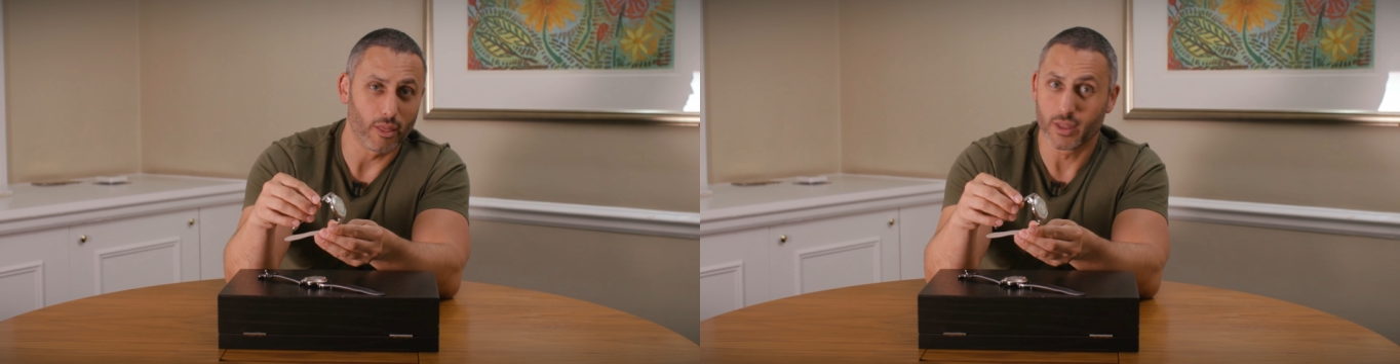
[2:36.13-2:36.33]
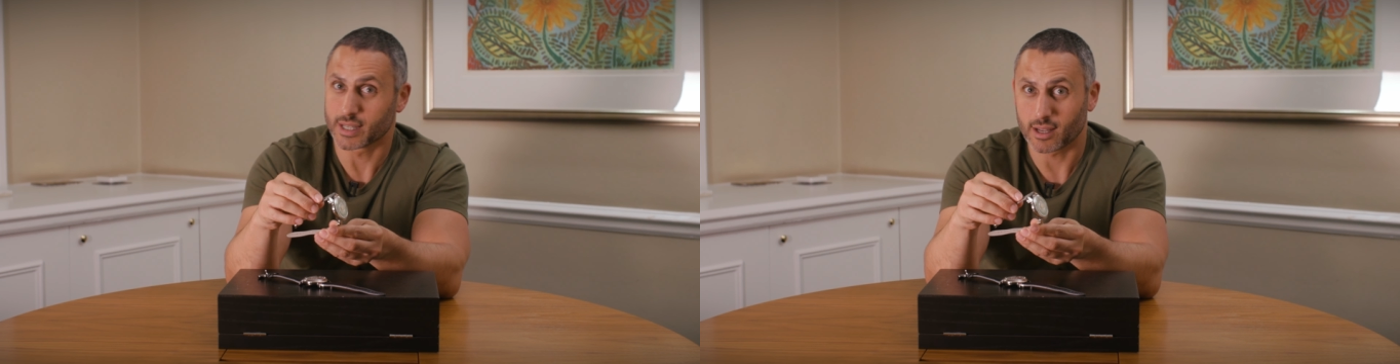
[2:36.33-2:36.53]

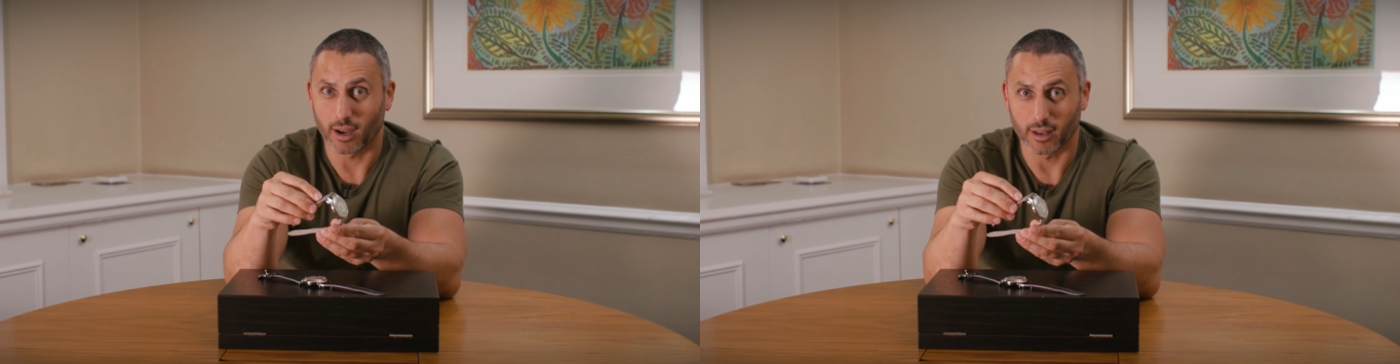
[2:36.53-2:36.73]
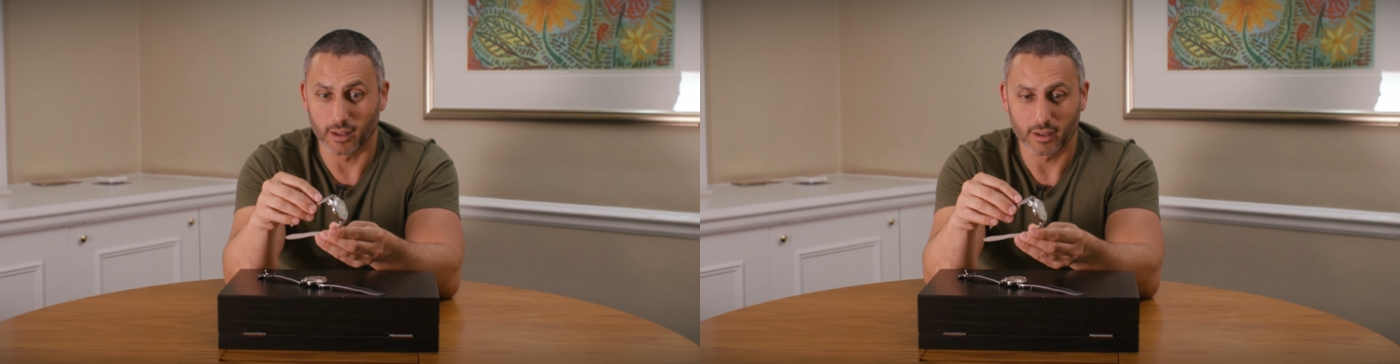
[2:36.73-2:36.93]
This
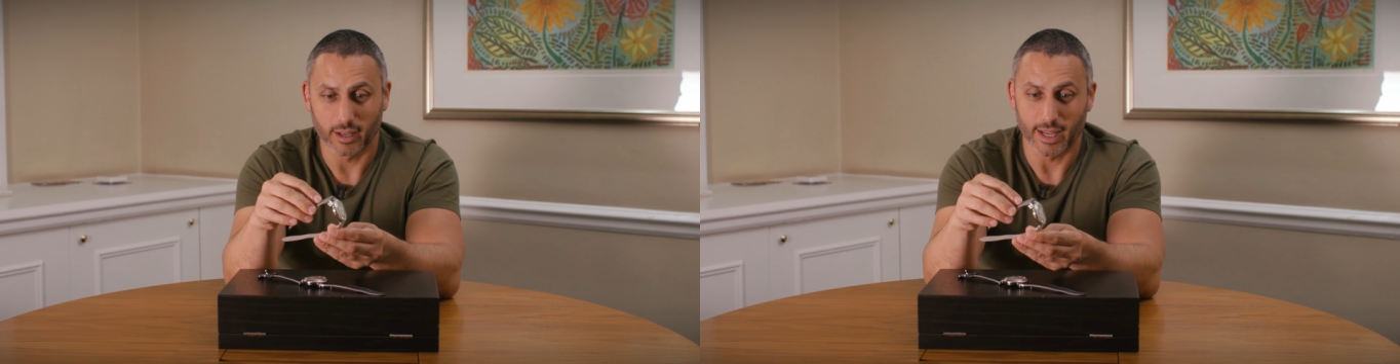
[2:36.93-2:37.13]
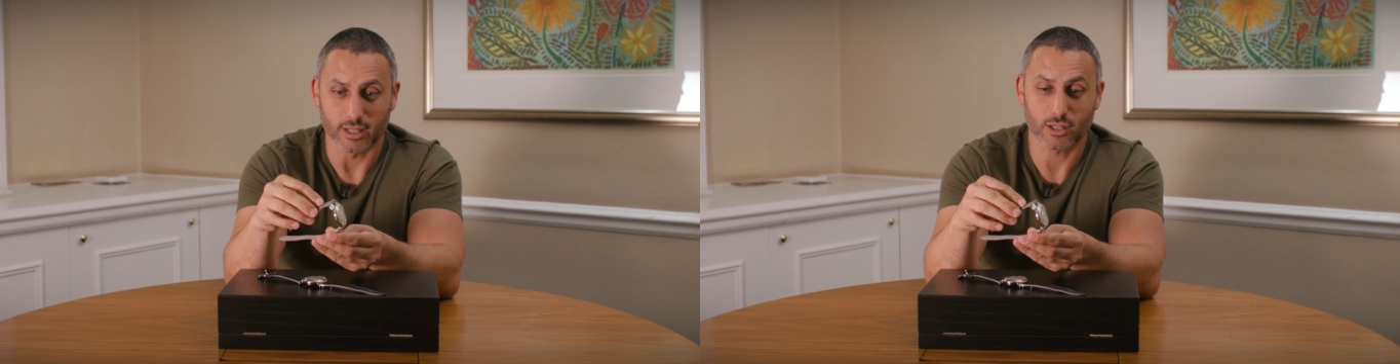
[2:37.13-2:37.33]
color
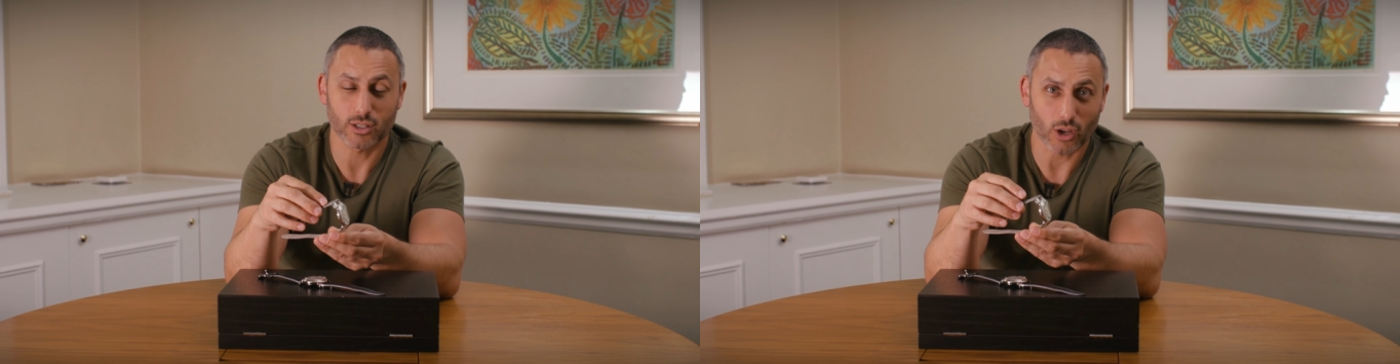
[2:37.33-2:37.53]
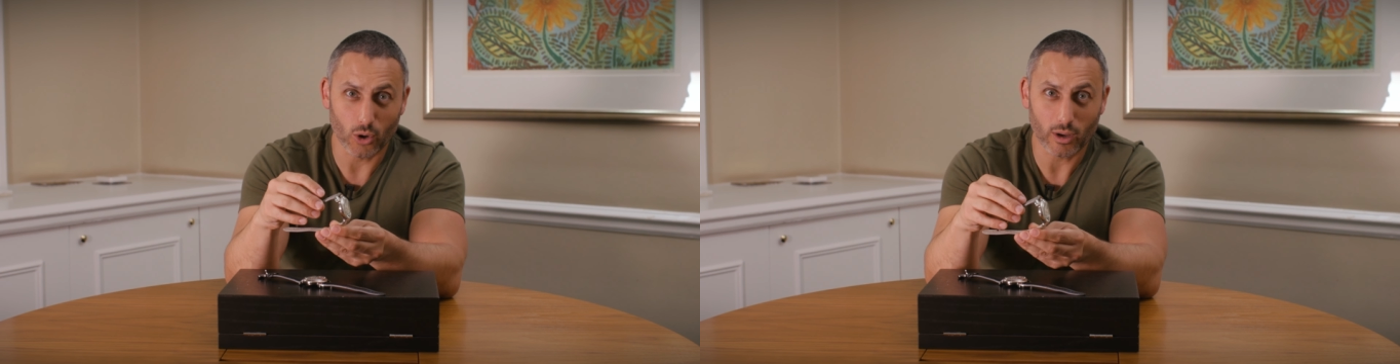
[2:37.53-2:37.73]
is
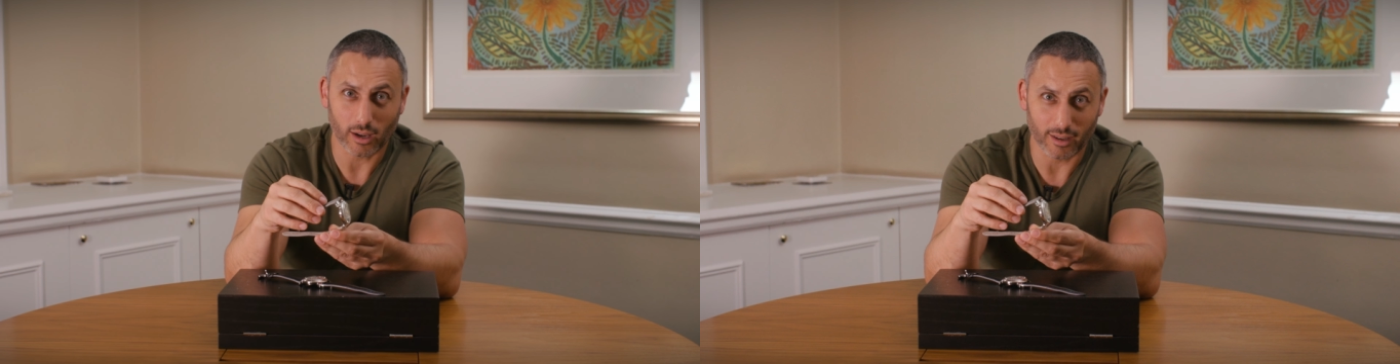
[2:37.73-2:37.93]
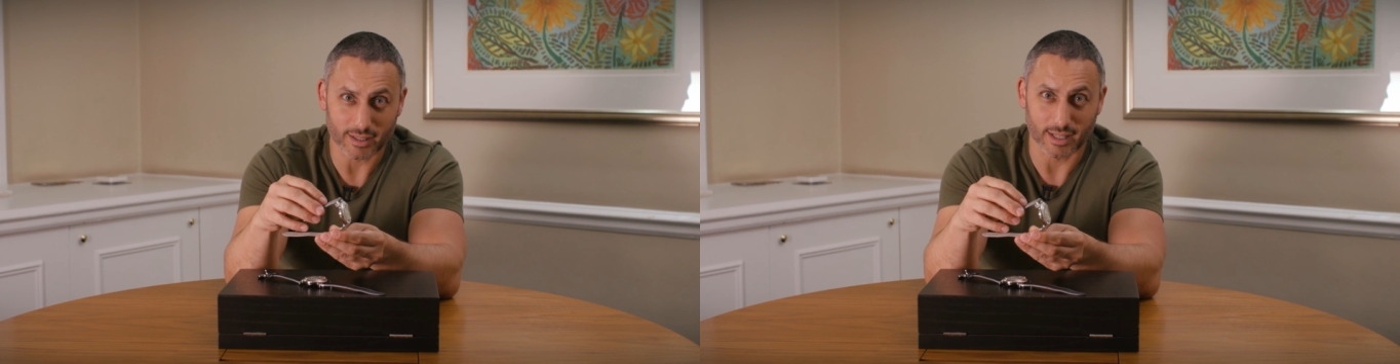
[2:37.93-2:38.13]
so
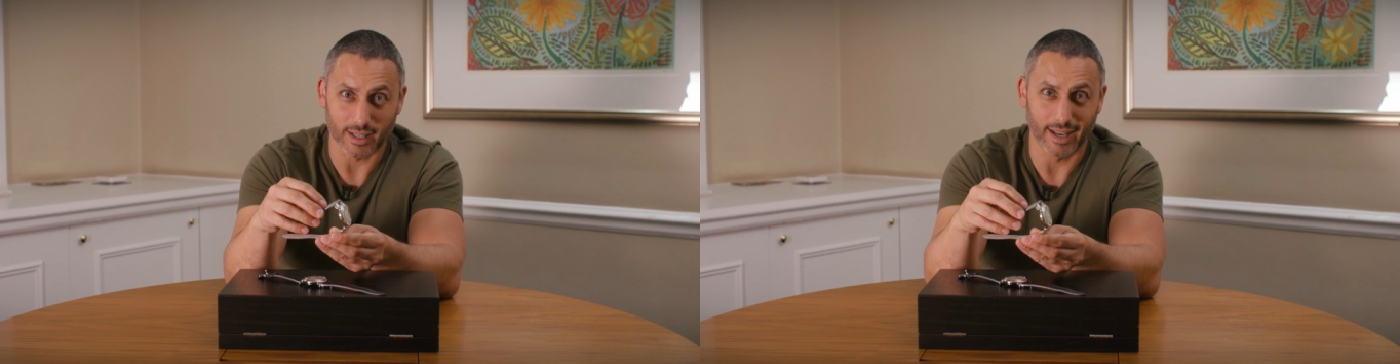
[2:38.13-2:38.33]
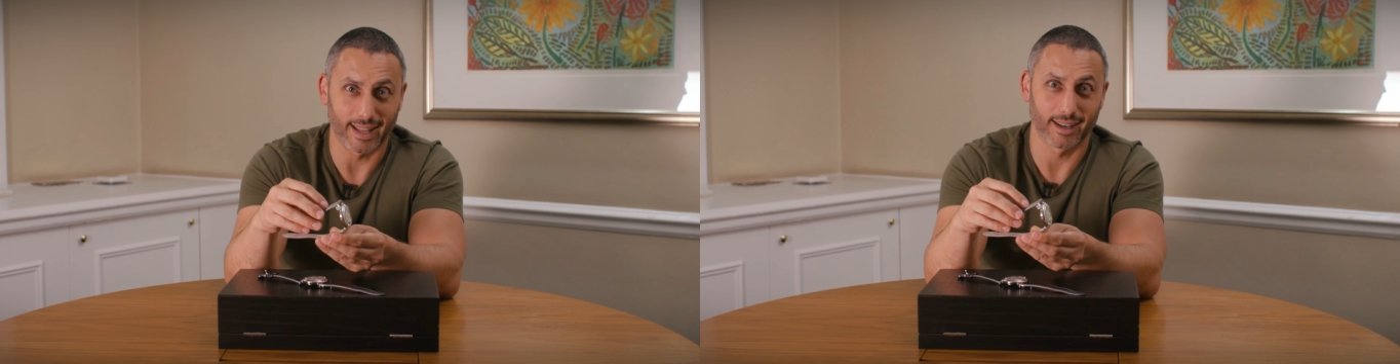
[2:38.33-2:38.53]

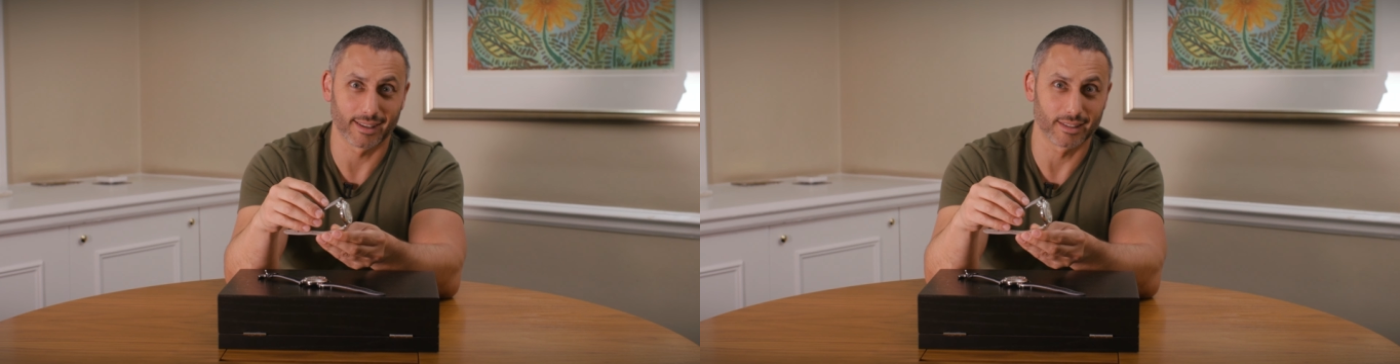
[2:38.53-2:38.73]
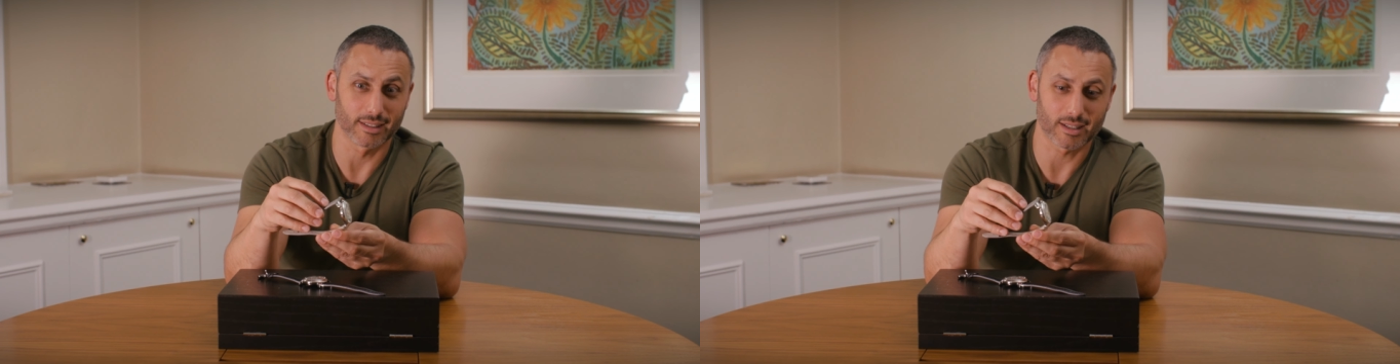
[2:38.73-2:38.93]
classy and
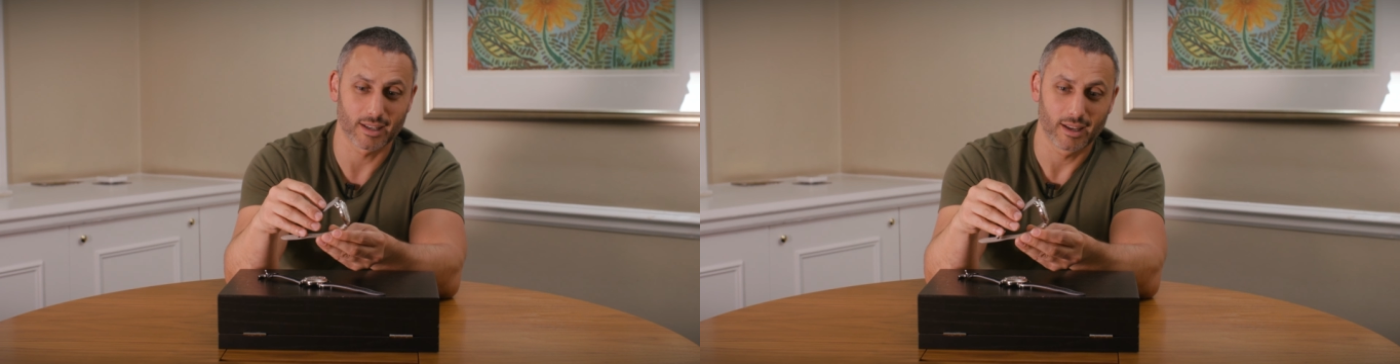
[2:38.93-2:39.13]
elegant.